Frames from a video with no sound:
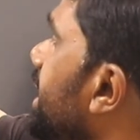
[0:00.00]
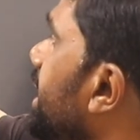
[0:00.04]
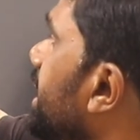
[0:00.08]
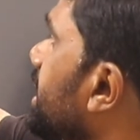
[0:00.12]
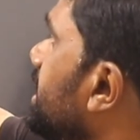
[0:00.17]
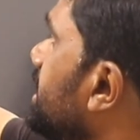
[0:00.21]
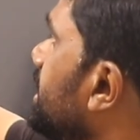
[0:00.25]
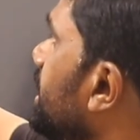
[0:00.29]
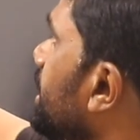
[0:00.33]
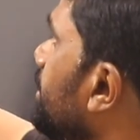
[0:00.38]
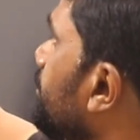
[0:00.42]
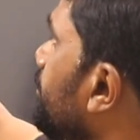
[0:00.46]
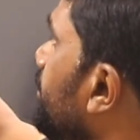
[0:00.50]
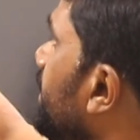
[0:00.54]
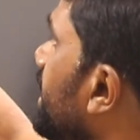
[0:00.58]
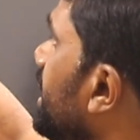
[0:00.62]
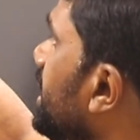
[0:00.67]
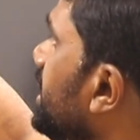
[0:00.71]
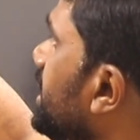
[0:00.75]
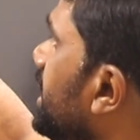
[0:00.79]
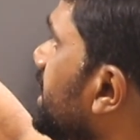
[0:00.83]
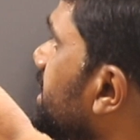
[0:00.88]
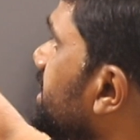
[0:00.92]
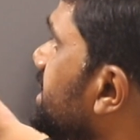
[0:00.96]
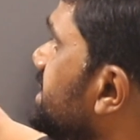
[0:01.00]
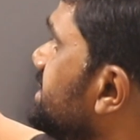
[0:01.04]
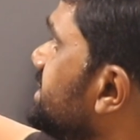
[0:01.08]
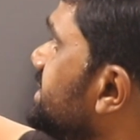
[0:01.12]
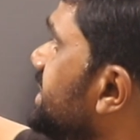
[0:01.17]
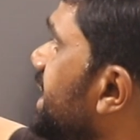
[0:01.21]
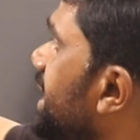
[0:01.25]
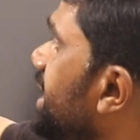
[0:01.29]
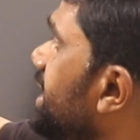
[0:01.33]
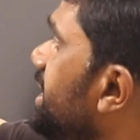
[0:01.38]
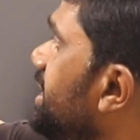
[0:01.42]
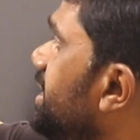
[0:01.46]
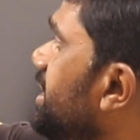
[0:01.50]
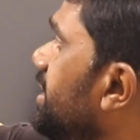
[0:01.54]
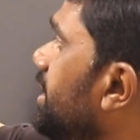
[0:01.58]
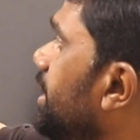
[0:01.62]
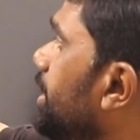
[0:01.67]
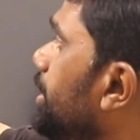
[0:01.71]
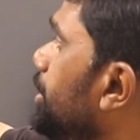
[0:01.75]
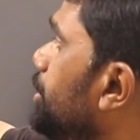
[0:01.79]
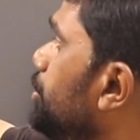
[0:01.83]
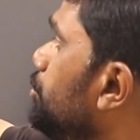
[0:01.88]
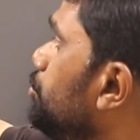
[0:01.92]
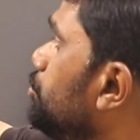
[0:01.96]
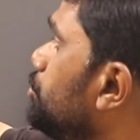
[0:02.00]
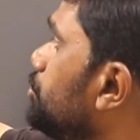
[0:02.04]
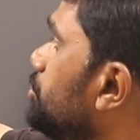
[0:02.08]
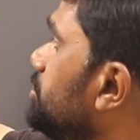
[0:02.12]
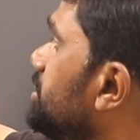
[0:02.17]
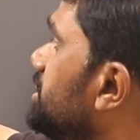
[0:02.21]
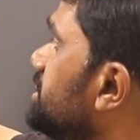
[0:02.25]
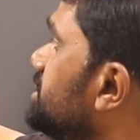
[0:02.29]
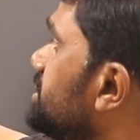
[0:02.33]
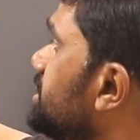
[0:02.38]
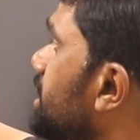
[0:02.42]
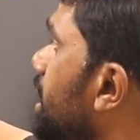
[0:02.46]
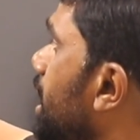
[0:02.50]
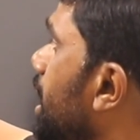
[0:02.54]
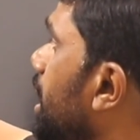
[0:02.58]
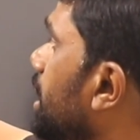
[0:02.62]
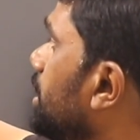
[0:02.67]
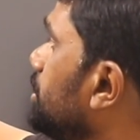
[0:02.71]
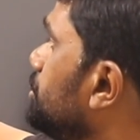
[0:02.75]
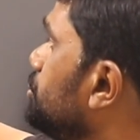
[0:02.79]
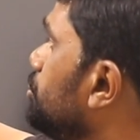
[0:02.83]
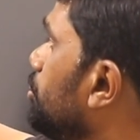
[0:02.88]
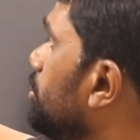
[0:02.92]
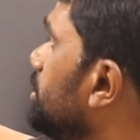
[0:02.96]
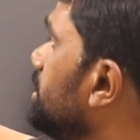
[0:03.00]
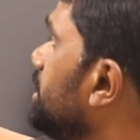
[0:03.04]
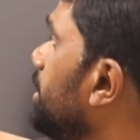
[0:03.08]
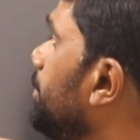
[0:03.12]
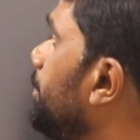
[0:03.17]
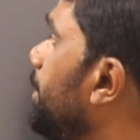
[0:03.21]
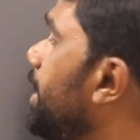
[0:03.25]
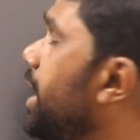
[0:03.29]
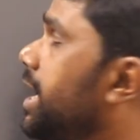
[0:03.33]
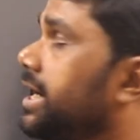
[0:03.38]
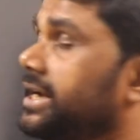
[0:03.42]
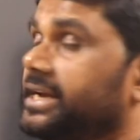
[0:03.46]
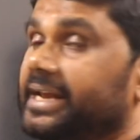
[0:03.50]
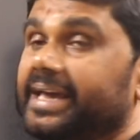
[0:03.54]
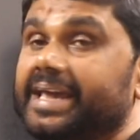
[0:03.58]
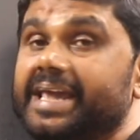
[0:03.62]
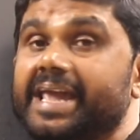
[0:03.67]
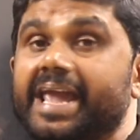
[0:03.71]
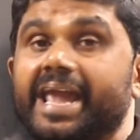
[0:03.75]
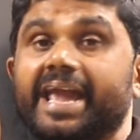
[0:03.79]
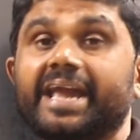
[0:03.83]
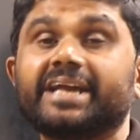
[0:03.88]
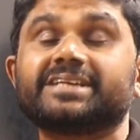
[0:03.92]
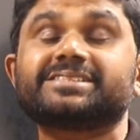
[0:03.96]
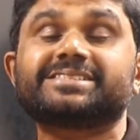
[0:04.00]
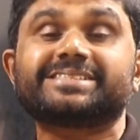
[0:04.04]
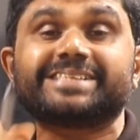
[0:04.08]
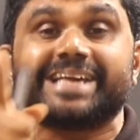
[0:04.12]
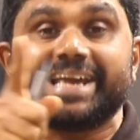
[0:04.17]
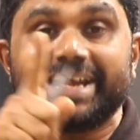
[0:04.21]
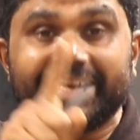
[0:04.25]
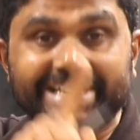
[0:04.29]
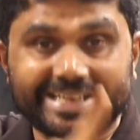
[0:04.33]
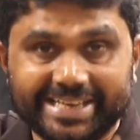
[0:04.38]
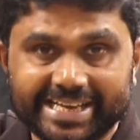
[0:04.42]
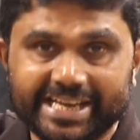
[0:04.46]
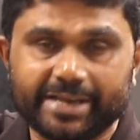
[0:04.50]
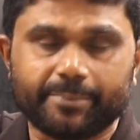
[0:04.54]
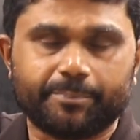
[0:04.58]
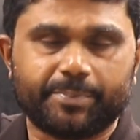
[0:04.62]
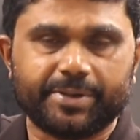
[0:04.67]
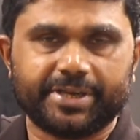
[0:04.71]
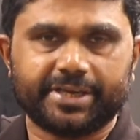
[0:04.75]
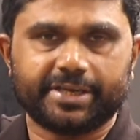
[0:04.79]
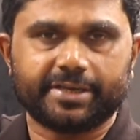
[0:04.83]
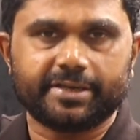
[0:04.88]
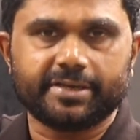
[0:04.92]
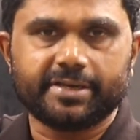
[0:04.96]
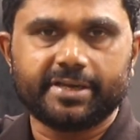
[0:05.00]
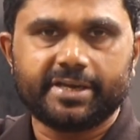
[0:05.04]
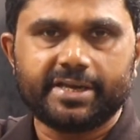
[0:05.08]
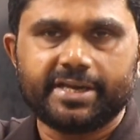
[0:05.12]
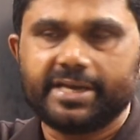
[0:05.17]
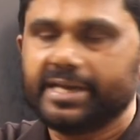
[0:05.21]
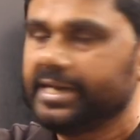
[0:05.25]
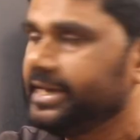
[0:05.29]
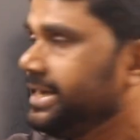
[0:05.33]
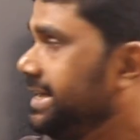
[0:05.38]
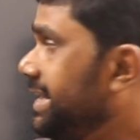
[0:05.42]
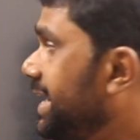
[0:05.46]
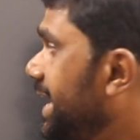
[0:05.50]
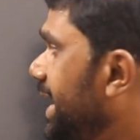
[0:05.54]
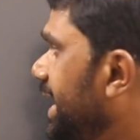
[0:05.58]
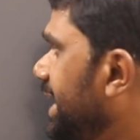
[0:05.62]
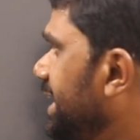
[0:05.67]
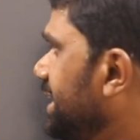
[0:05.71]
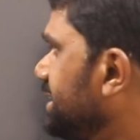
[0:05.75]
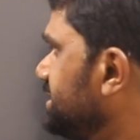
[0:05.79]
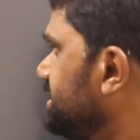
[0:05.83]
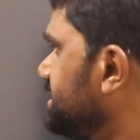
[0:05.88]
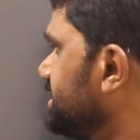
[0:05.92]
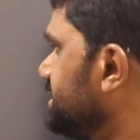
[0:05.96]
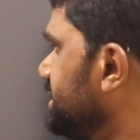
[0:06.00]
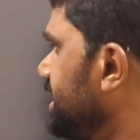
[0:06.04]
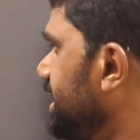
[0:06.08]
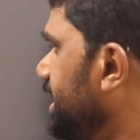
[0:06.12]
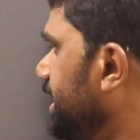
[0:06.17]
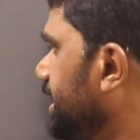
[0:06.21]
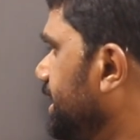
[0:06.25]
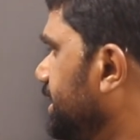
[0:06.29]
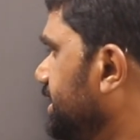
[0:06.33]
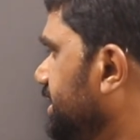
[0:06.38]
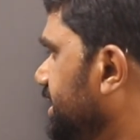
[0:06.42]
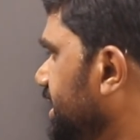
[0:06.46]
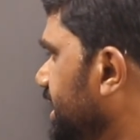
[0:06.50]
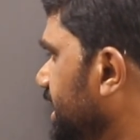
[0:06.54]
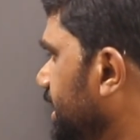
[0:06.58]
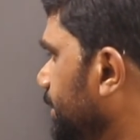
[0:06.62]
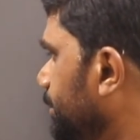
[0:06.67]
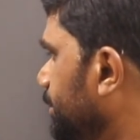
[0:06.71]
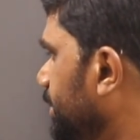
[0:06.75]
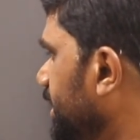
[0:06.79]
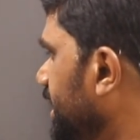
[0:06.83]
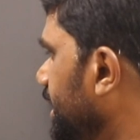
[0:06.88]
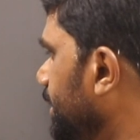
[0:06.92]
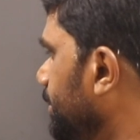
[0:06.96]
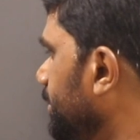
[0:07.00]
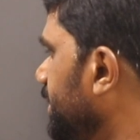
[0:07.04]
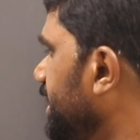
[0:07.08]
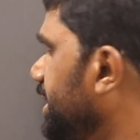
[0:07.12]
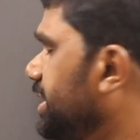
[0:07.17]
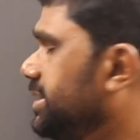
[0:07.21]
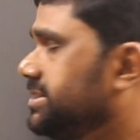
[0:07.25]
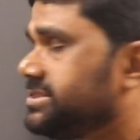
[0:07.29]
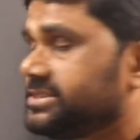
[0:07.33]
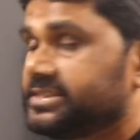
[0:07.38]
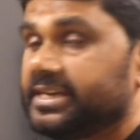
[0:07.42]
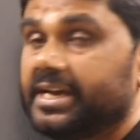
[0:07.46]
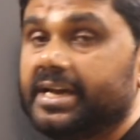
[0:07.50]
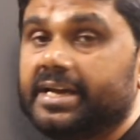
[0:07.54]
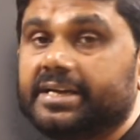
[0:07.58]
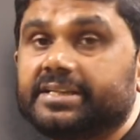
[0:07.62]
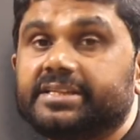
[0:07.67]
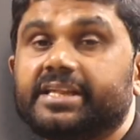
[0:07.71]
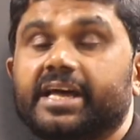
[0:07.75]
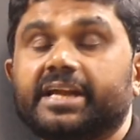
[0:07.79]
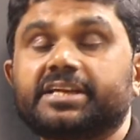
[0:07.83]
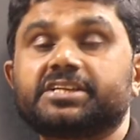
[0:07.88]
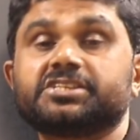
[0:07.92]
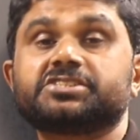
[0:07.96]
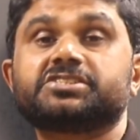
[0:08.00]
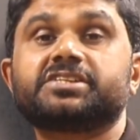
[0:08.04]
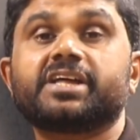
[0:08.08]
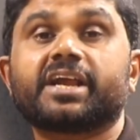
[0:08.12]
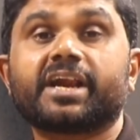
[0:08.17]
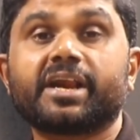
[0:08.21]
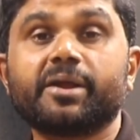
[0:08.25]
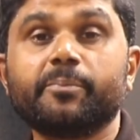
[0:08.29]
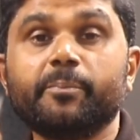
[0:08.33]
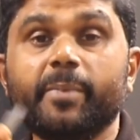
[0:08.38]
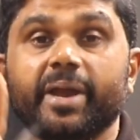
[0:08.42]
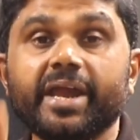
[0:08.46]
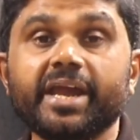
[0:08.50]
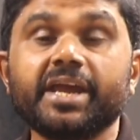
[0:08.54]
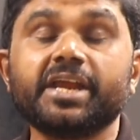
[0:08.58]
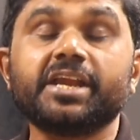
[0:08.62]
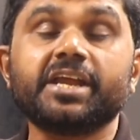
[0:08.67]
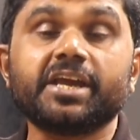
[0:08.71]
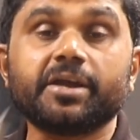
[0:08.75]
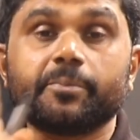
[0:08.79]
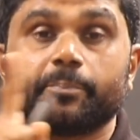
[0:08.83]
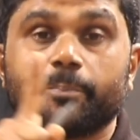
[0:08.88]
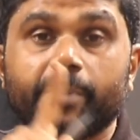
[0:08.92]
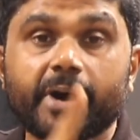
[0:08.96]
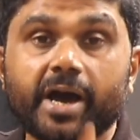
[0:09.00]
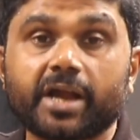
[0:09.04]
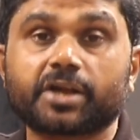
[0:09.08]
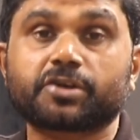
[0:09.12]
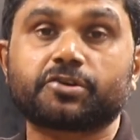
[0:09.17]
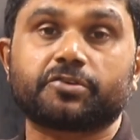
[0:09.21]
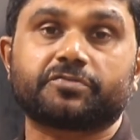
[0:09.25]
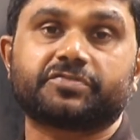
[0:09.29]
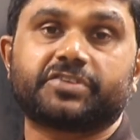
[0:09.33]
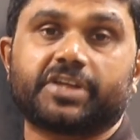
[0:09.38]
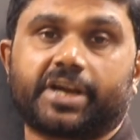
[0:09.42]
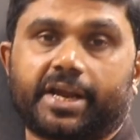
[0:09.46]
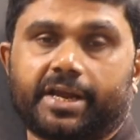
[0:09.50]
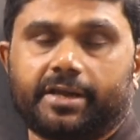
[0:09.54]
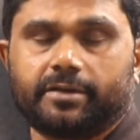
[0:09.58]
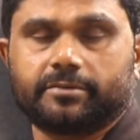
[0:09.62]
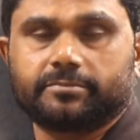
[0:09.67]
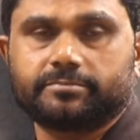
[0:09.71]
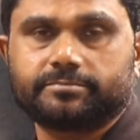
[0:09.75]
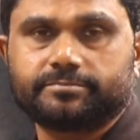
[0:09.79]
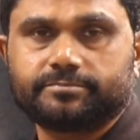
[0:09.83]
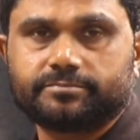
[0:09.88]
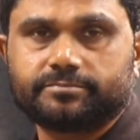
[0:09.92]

electric field at the center due to the charge on the part ACDB. ACDB means that is the remaining part of the ring.